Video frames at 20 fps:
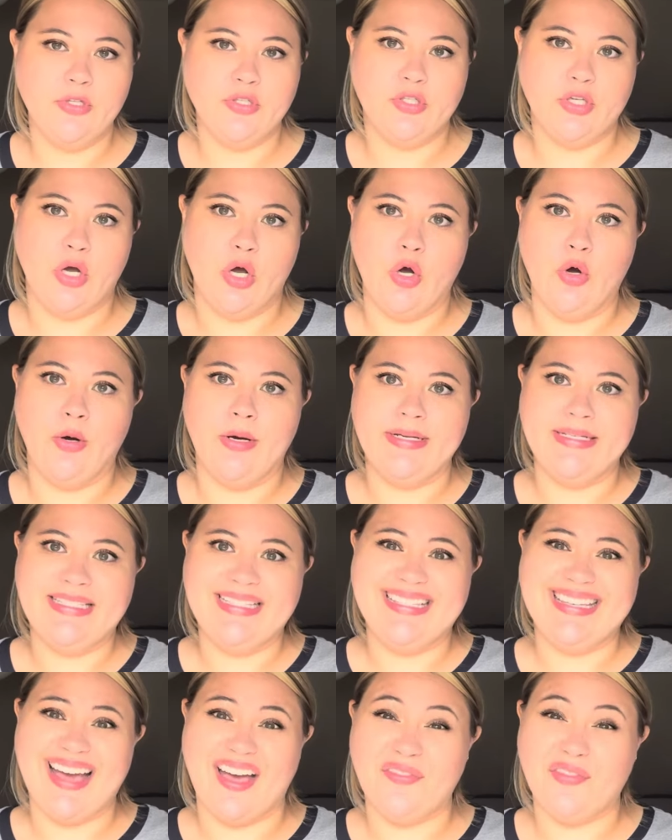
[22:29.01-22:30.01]
So
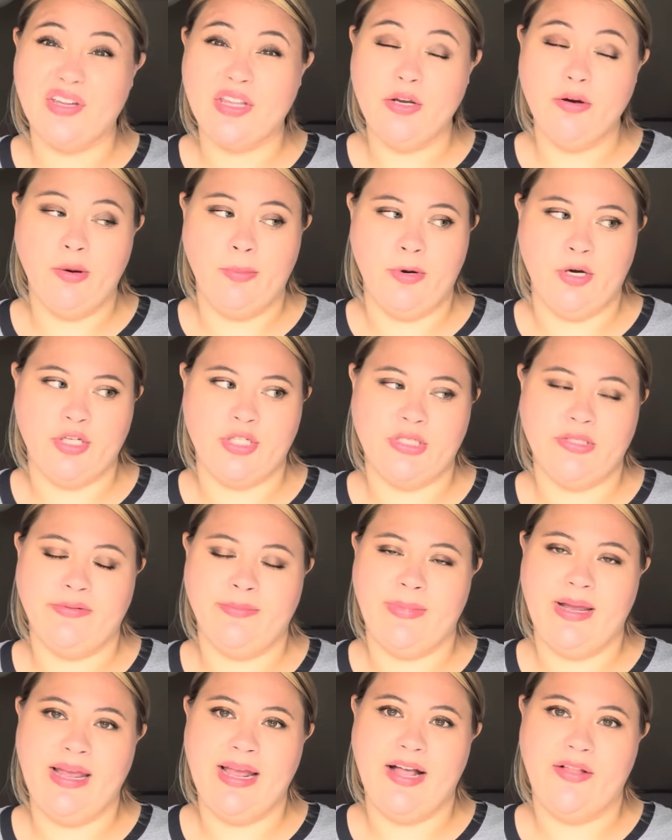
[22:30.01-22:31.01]
definitely repurchase for me.